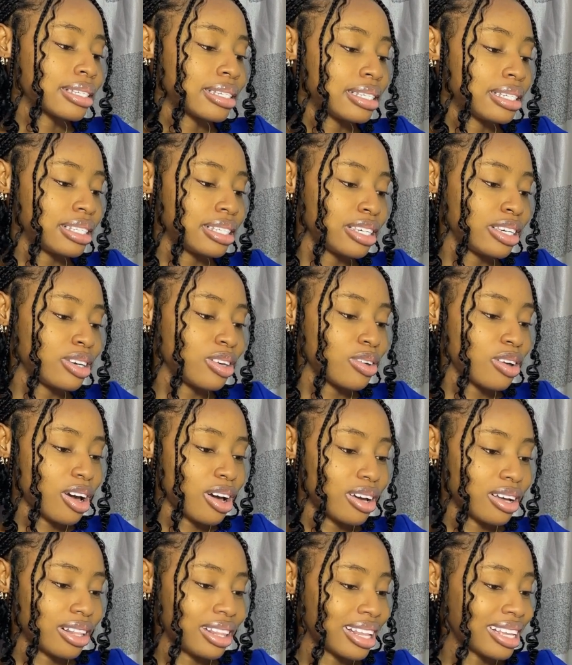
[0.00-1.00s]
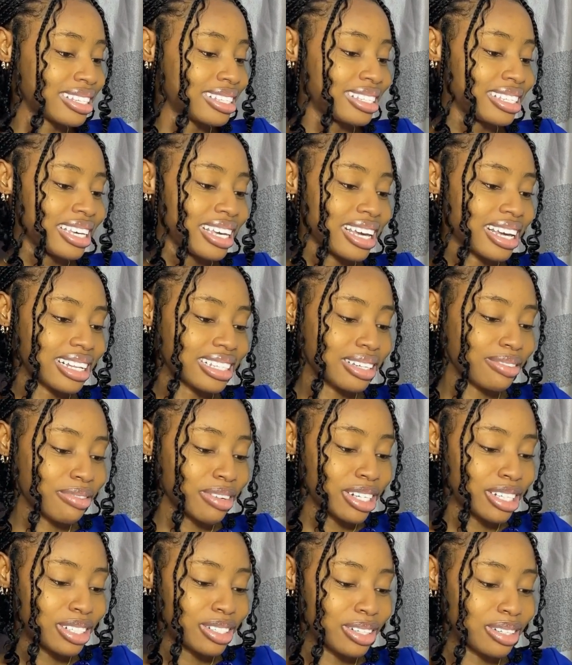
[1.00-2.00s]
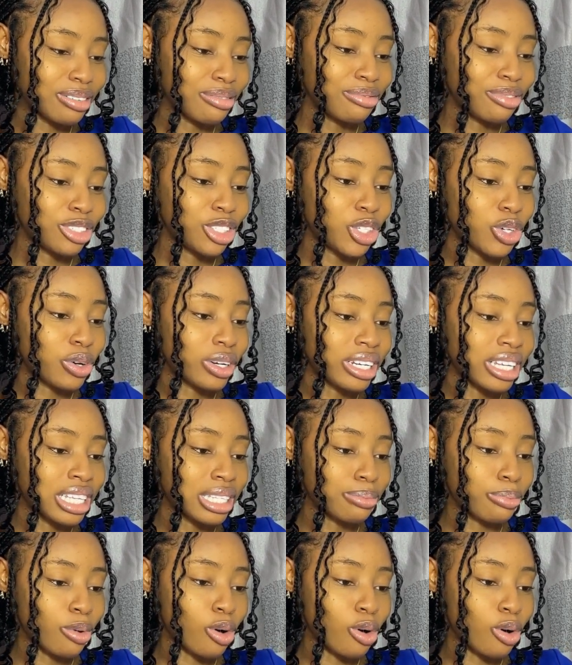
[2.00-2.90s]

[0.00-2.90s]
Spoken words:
see it. I've already done a video on it,